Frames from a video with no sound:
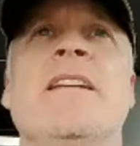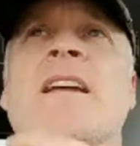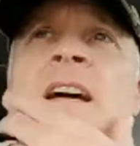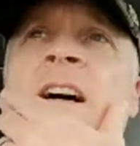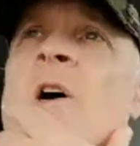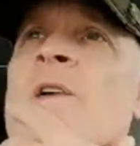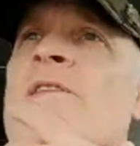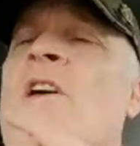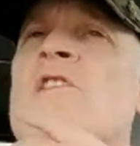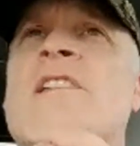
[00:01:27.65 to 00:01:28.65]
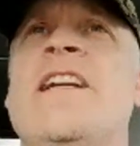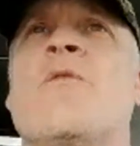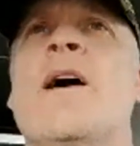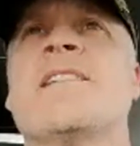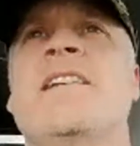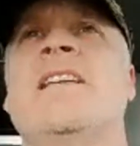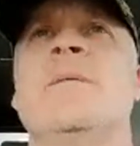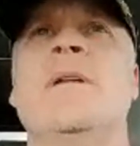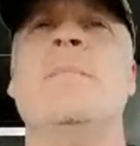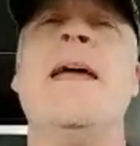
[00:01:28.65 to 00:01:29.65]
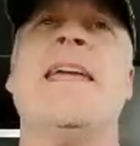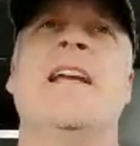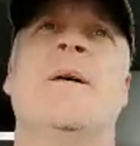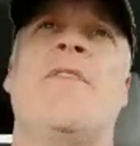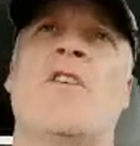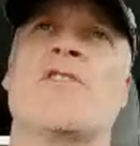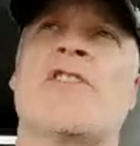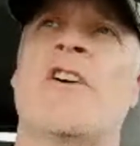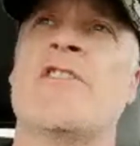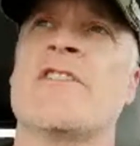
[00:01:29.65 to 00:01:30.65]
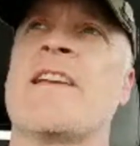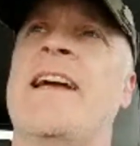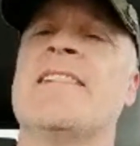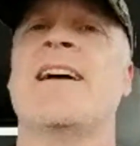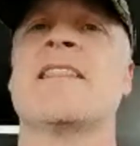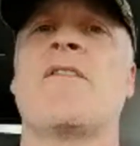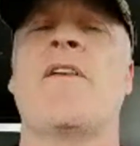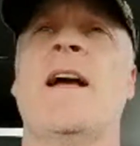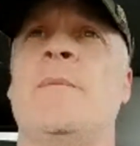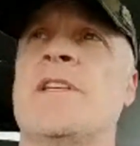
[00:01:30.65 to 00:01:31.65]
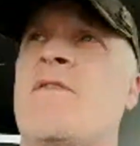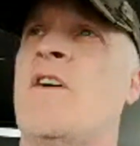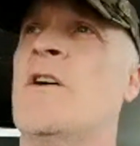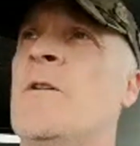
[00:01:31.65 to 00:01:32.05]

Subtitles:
or falsely arresting them and making up false charges. Okay, it's not the family's fault.